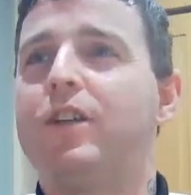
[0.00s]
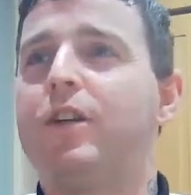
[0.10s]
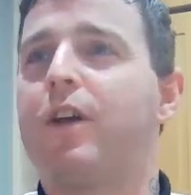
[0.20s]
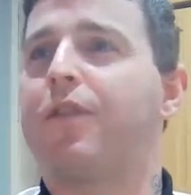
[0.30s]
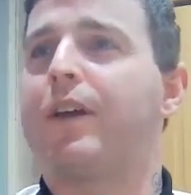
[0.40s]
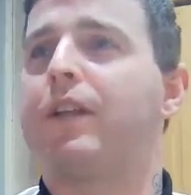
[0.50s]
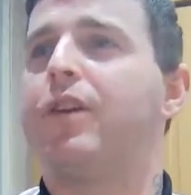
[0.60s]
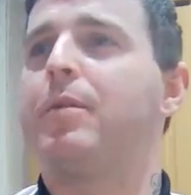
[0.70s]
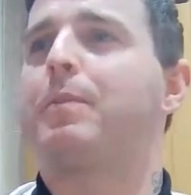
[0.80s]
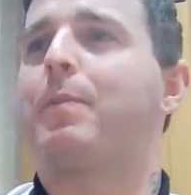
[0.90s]
Do you think the
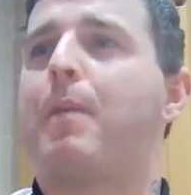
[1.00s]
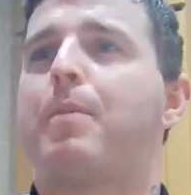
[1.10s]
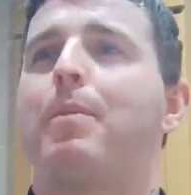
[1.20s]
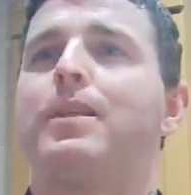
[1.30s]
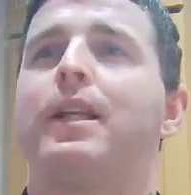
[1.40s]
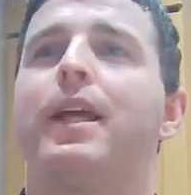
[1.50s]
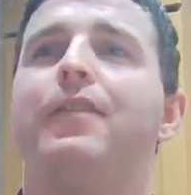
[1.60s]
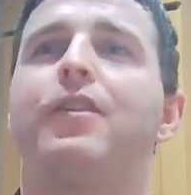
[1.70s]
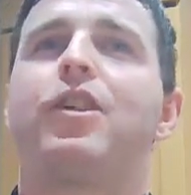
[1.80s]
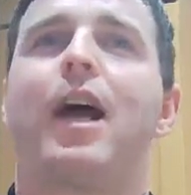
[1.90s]
rumours about Bobby to
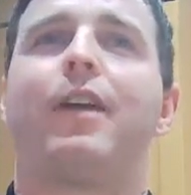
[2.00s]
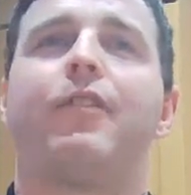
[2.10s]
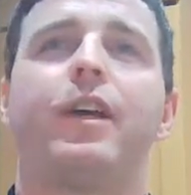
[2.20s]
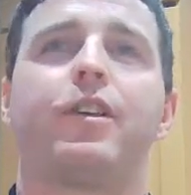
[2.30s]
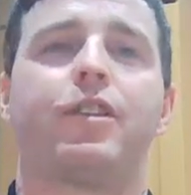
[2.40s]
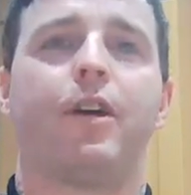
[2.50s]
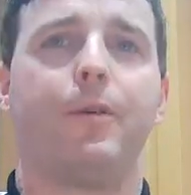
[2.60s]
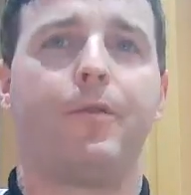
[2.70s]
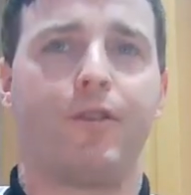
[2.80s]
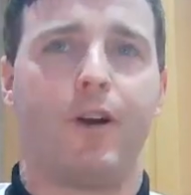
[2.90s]
leave in January is
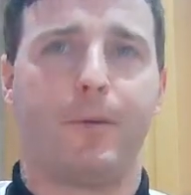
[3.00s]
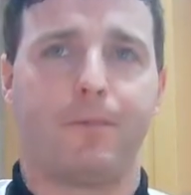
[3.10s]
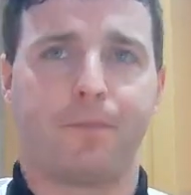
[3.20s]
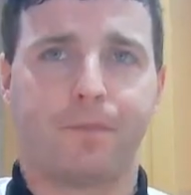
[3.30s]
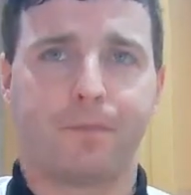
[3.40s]
too true?